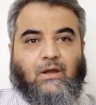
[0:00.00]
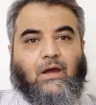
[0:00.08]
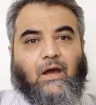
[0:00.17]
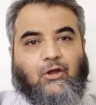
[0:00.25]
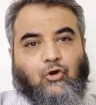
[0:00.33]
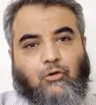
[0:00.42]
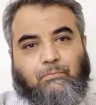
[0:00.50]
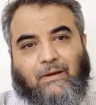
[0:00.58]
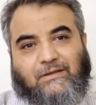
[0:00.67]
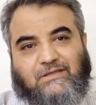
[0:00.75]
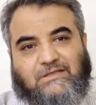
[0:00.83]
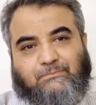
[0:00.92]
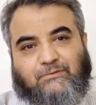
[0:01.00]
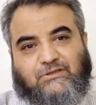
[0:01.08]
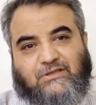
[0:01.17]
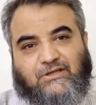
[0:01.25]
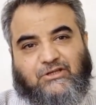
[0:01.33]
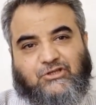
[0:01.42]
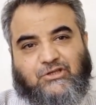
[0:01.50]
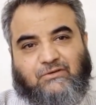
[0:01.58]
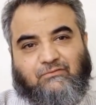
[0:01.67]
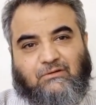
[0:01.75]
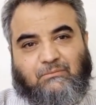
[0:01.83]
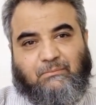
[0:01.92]
I hope this
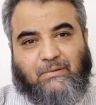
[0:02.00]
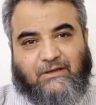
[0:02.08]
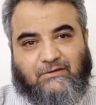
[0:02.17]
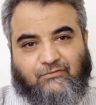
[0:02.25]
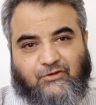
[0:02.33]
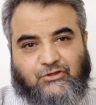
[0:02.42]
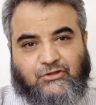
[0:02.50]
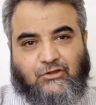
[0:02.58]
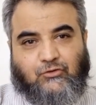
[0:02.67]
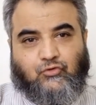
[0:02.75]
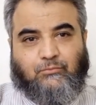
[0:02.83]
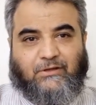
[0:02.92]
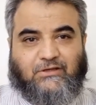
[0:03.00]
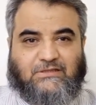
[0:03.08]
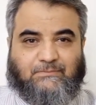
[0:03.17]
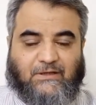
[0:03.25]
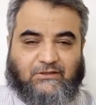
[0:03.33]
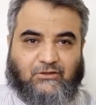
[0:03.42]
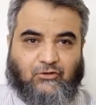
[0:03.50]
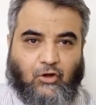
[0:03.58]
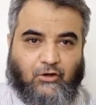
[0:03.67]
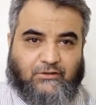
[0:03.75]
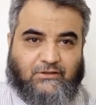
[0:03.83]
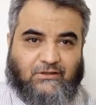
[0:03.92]
presentation will be beneficial to my respected
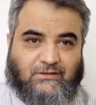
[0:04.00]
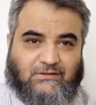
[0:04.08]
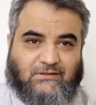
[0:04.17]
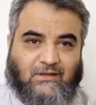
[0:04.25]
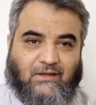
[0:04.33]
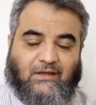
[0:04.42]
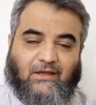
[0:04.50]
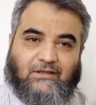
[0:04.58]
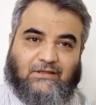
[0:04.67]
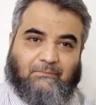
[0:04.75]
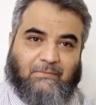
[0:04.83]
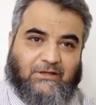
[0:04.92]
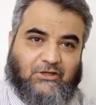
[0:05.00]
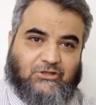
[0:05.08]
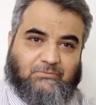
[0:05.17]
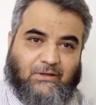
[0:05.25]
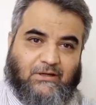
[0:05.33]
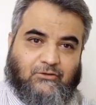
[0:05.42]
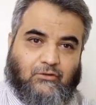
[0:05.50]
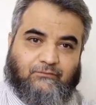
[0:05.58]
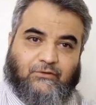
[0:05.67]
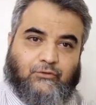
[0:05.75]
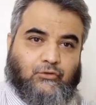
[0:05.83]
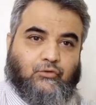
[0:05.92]
audience in the management
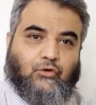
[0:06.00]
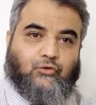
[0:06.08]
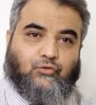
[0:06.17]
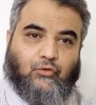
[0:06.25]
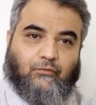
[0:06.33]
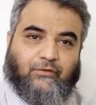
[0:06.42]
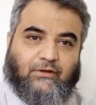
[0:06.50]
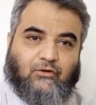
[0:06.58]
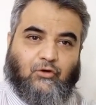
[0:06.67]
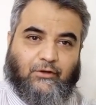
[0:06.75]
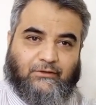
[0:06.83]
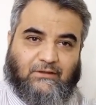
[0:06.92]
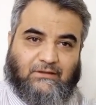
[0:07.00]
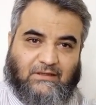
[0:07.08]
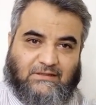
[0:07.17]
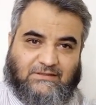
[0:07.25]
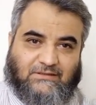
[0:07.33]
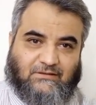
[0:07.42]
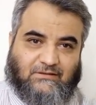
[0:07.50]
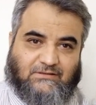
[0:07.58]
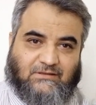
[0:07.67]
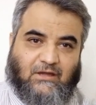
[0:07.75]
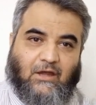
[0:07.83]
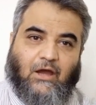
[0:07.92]
of the neurotrophic corneal
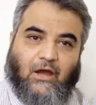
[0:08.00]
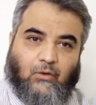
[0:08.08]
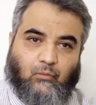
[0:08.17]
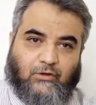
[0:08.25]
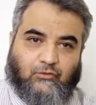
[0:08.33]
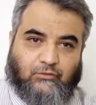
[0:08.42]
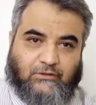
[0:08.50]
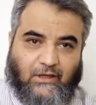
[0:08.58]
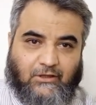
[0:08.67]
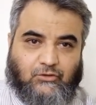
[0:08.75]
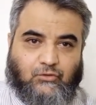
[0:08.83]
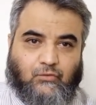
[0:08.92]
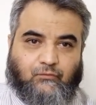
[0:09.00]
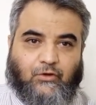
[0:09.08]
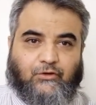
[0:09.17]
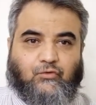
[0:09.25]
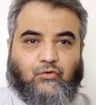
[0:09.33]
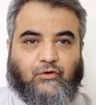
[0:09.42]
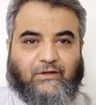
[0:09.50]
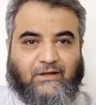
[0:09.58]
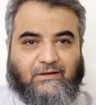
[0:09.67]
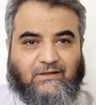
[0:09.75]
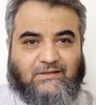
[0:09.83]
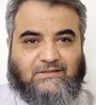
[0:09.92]
ulcers. I want to thank you for your
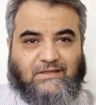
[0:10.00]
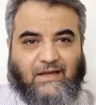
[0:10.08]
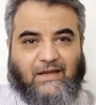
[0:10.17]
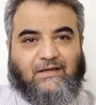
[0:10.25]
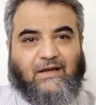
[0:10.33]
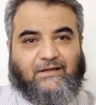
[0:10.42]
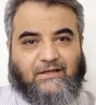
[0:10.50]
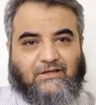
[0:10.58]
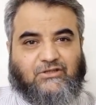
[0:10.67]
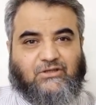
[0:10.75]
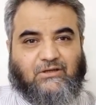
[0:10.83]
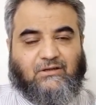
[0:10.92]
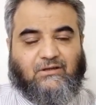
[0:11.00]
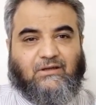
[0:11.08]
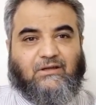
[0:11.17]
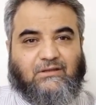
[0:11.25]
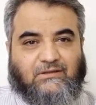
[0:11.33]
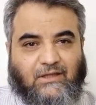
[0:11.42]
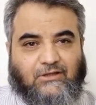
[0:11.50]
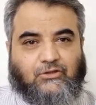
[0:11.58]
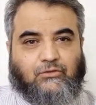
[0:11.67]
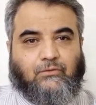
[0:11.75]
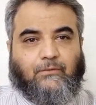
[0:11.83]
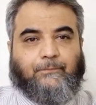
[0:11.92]
attendance and attention. Thank
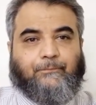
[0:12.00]
you.